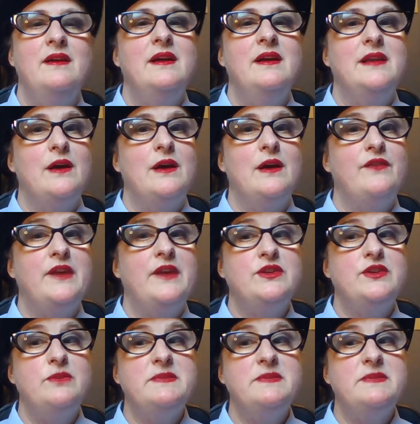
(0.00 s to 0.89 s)
Now, if I
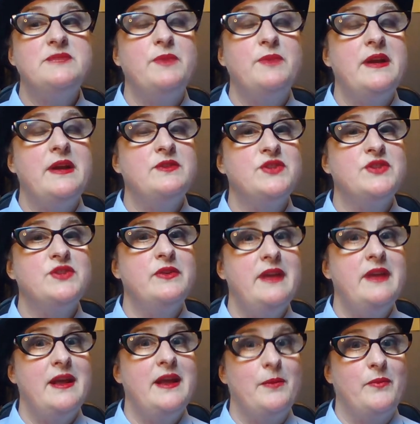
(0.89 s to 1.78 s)
do mispronounce your
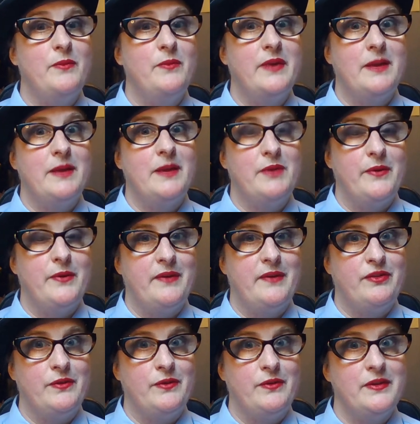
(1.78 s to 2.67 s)
name when I'm going
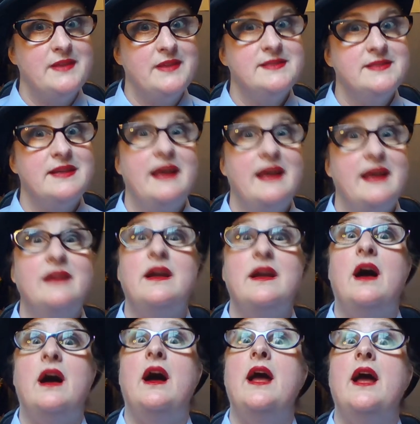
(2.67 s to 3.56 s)
through this, and
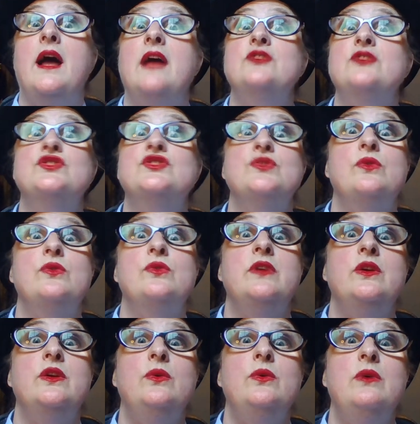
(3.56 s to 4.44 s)
I assure
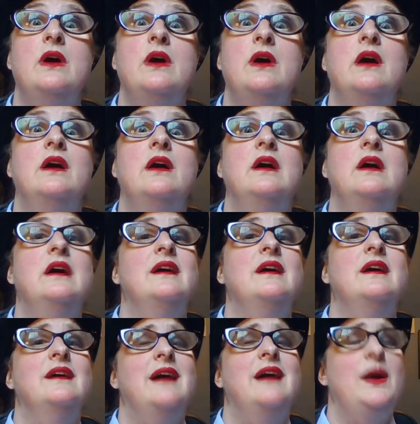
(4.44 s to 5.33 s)
you,
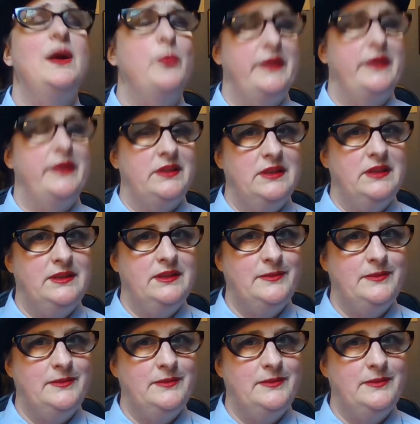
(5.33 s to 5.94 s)
I will.